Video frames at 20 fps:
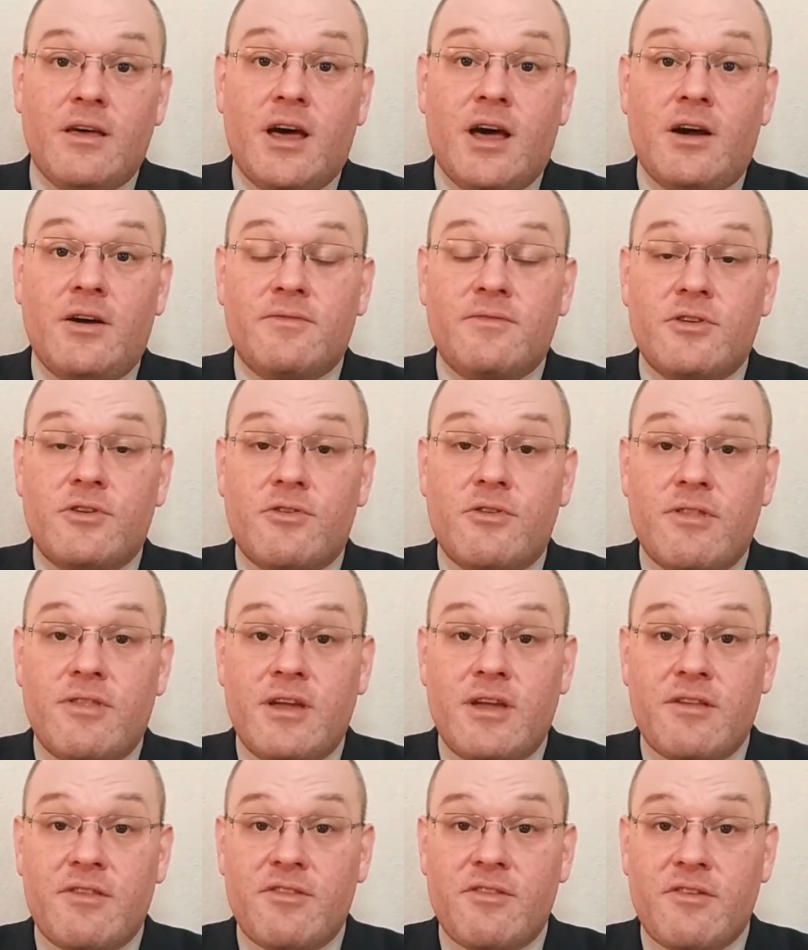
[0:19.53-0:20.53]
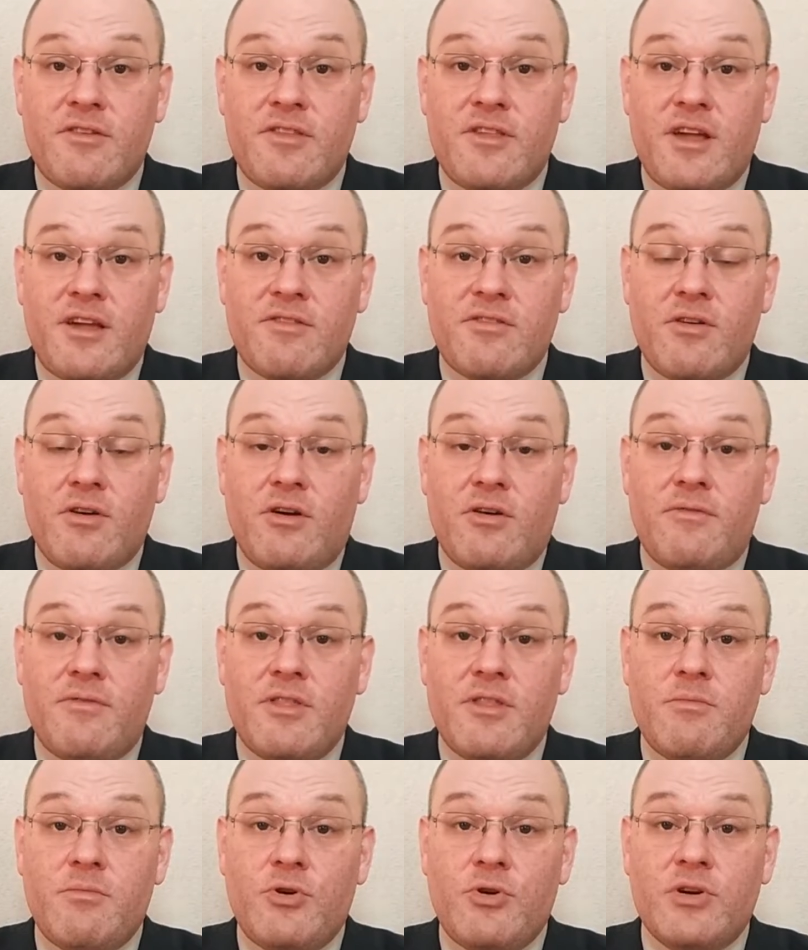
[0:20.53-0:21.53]
After the success
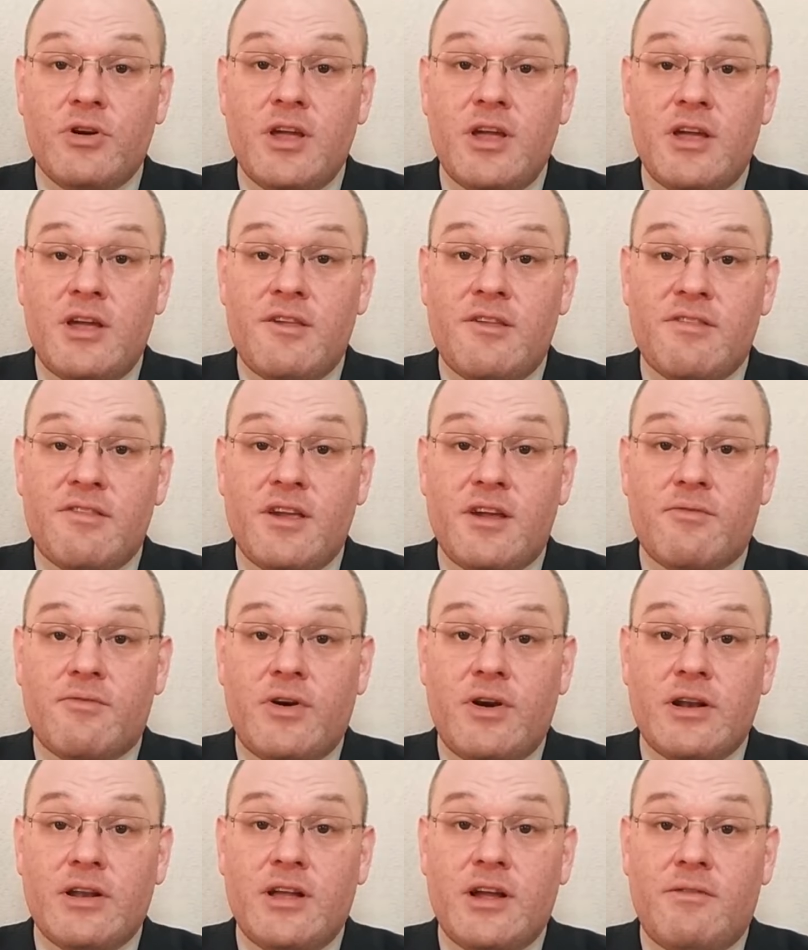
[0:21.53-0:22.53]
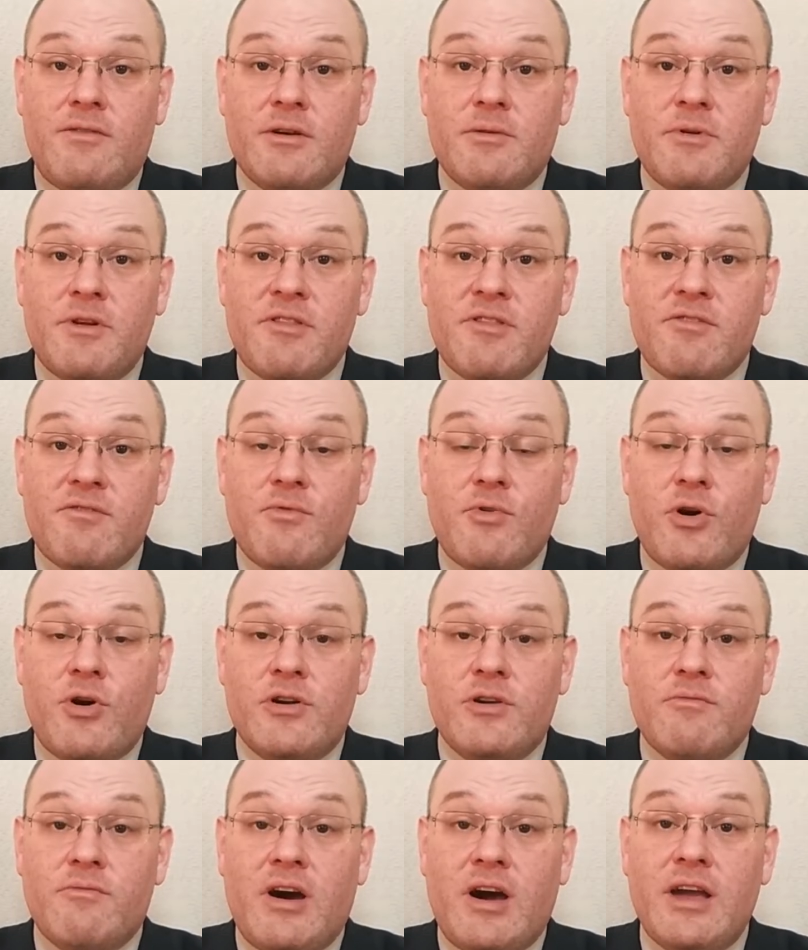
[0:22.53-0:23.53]
of the book, several governments
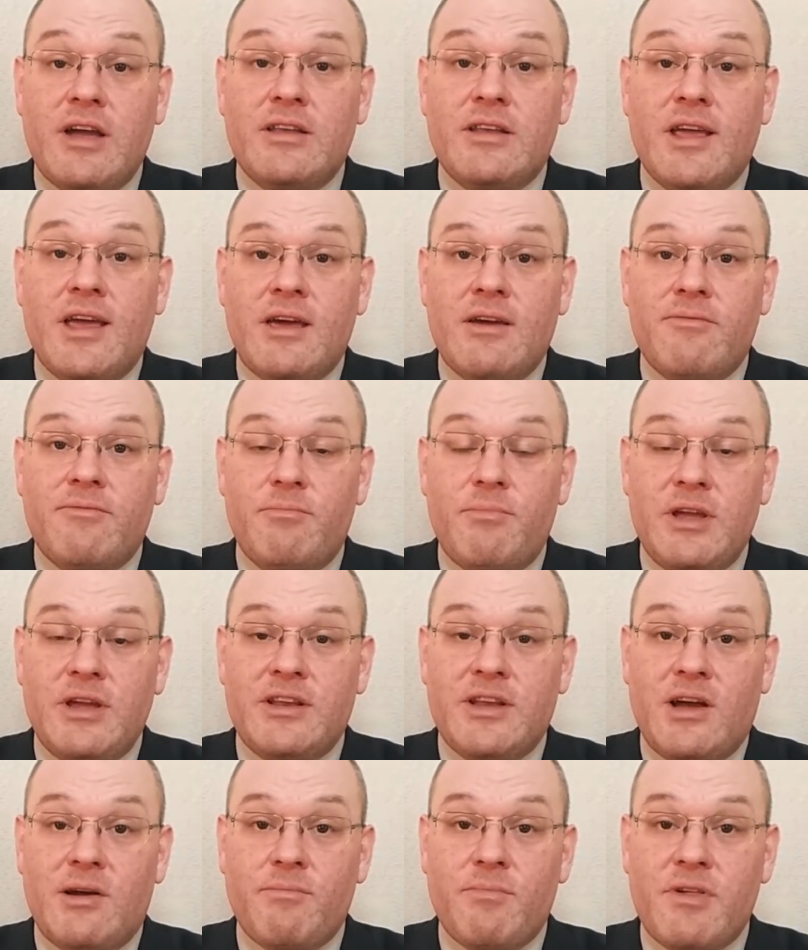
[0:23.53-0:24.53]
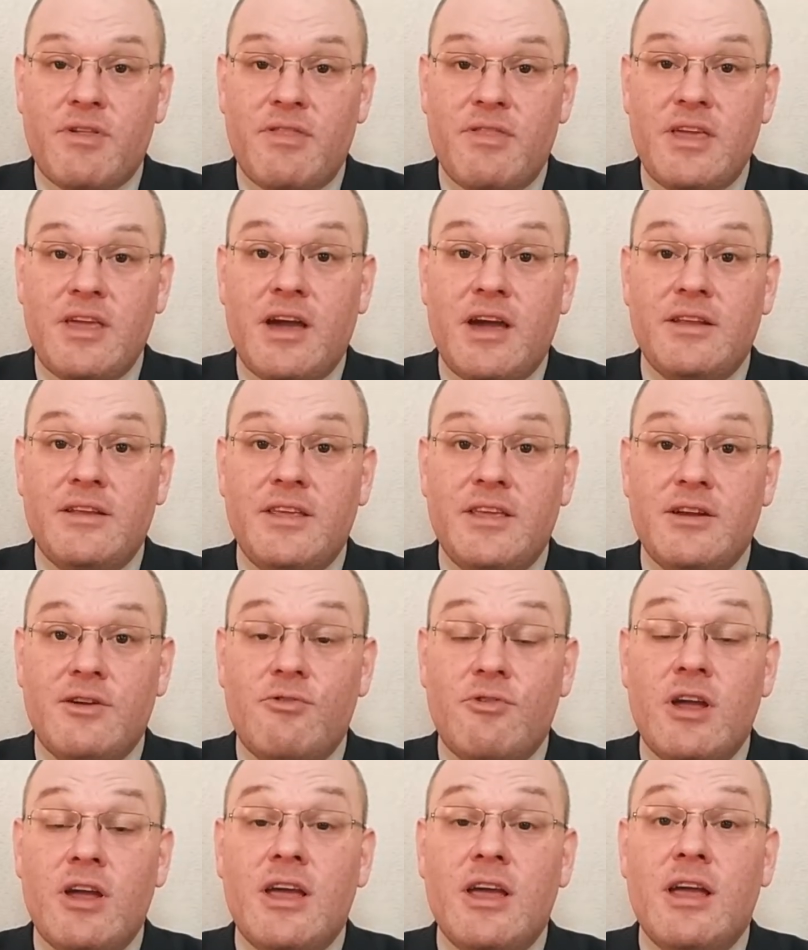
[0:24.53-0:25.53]
worldwide have picked up the
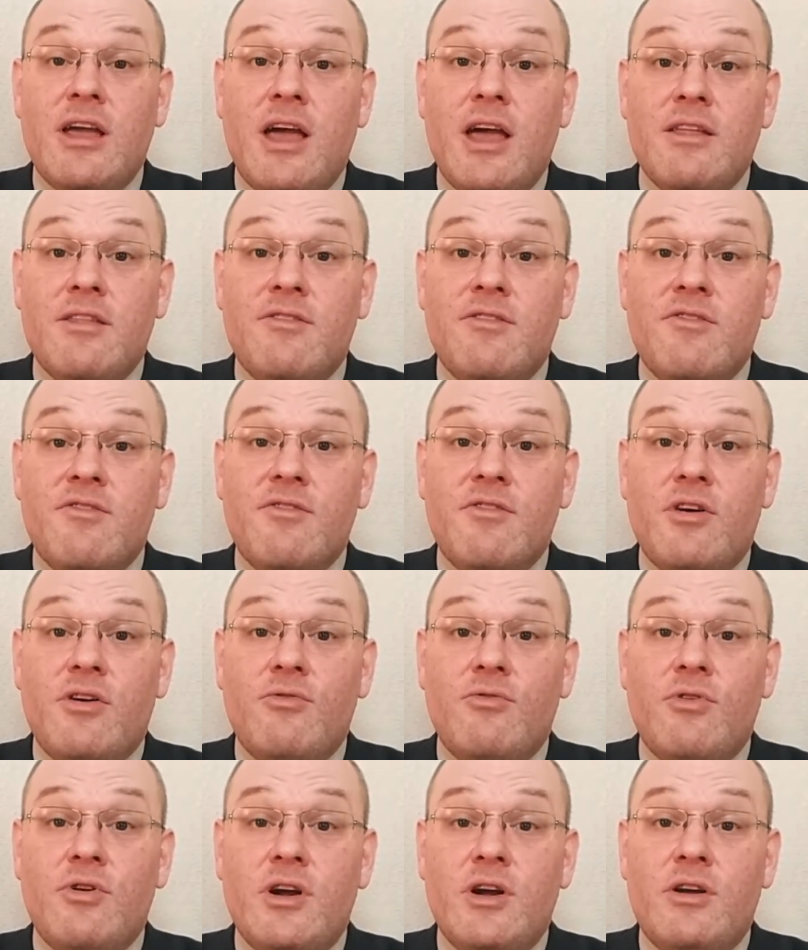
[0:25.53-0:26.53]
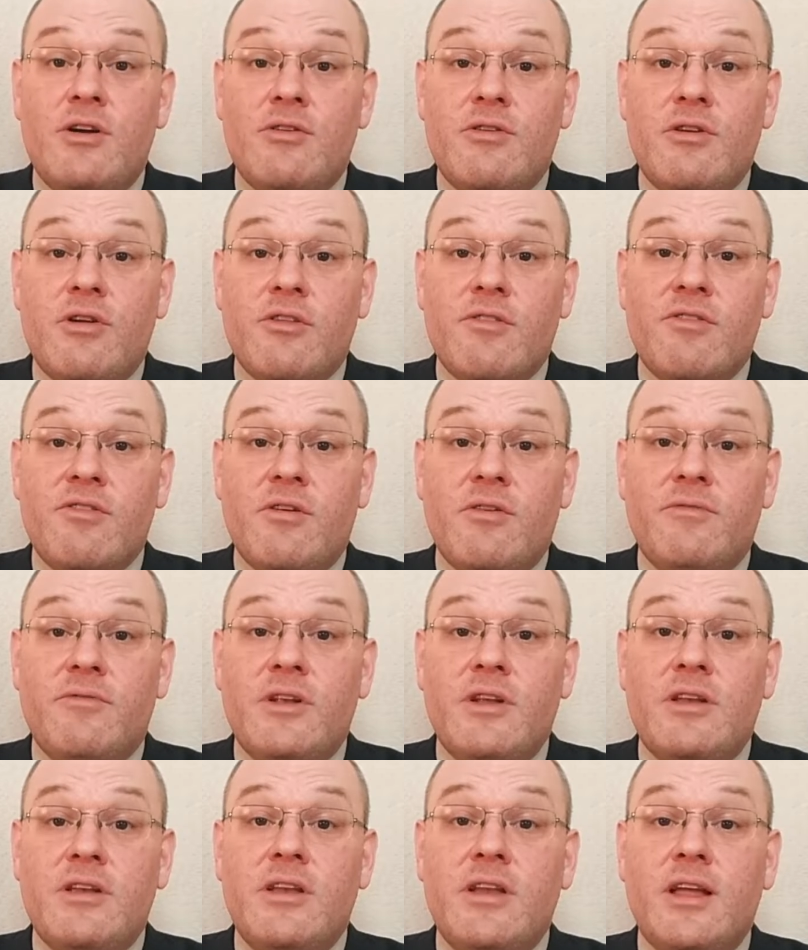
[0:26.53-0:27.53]
idea, and so lots of
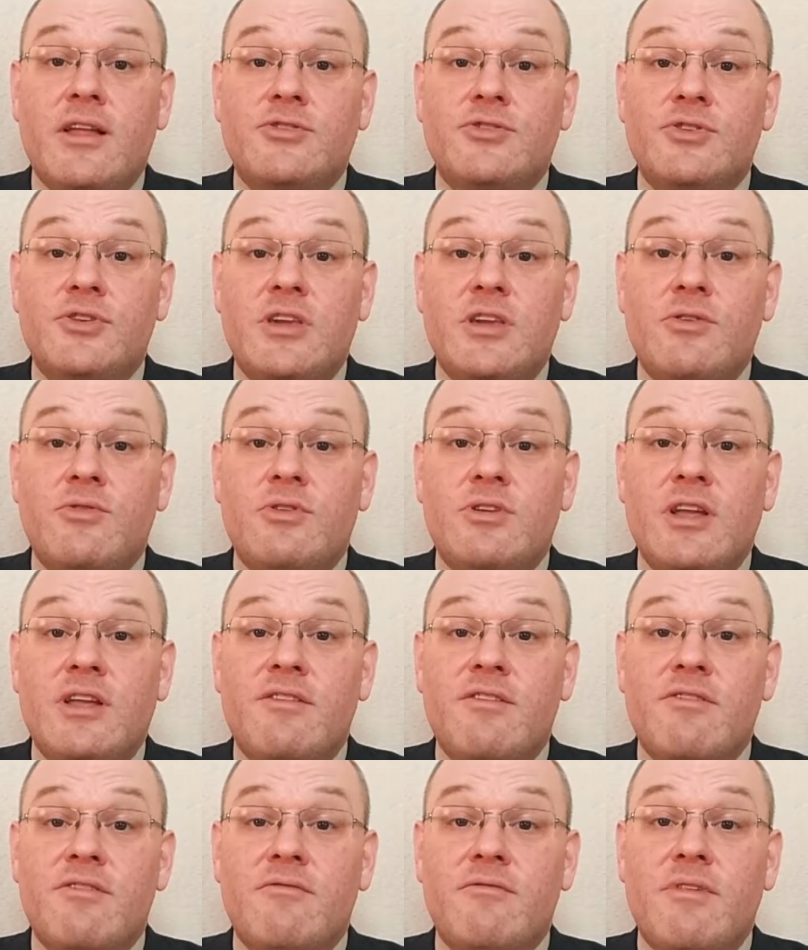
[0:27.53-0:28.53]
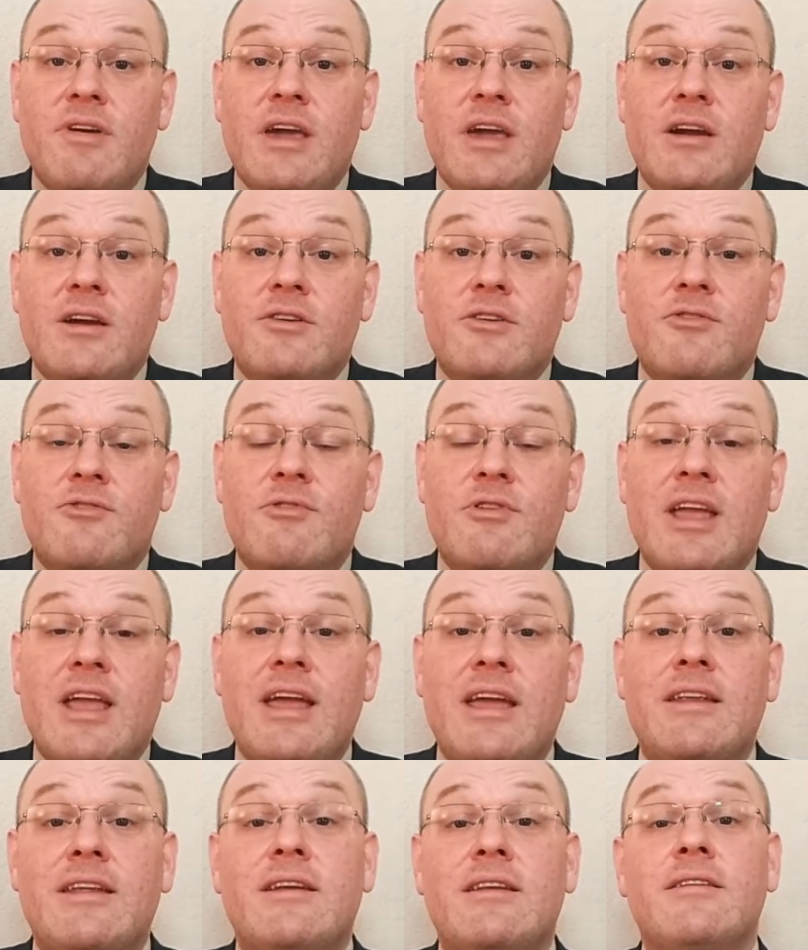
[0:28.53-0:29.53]
nudge units were
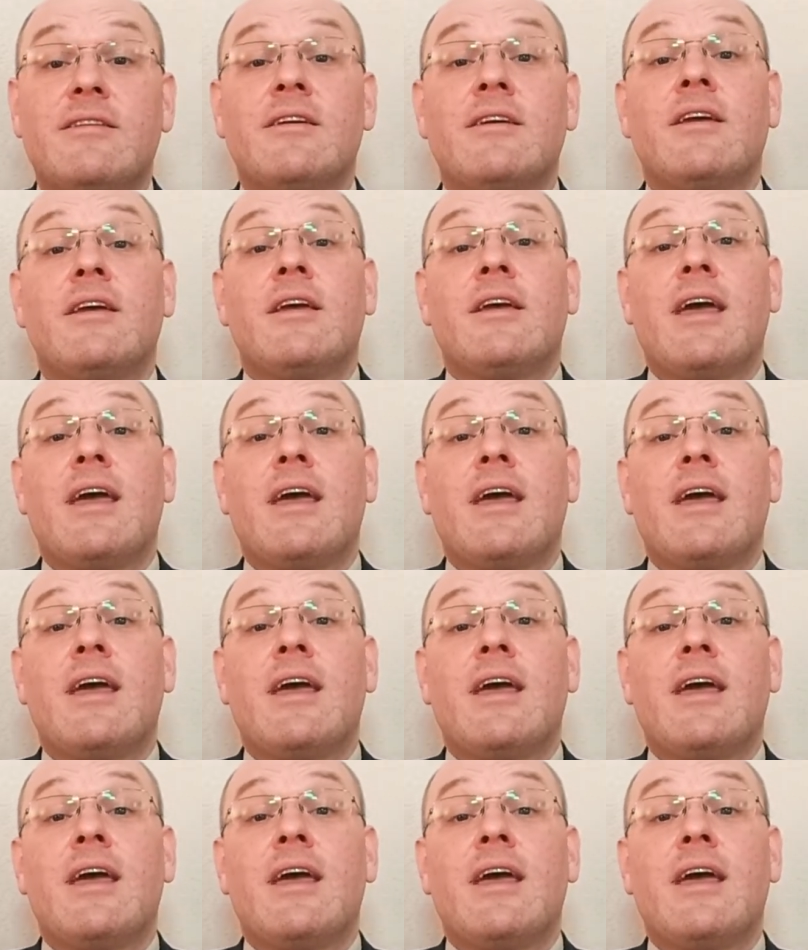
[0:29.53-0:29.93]
created.